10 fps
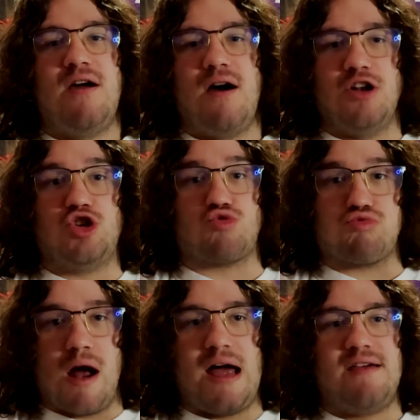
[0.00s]
a
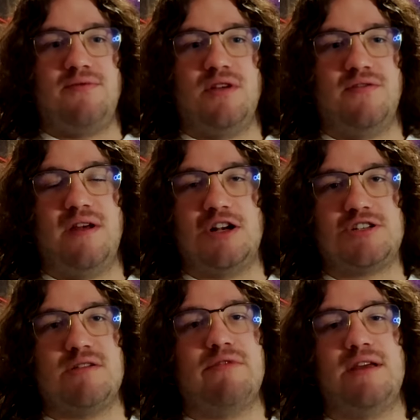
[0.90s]
drive to finish
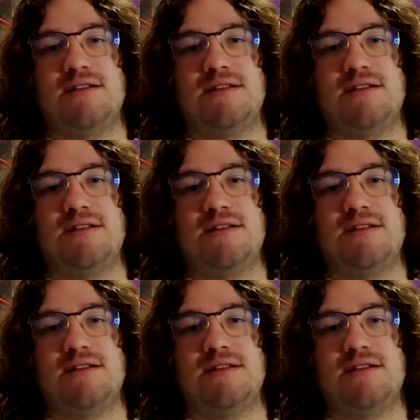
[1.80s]
something.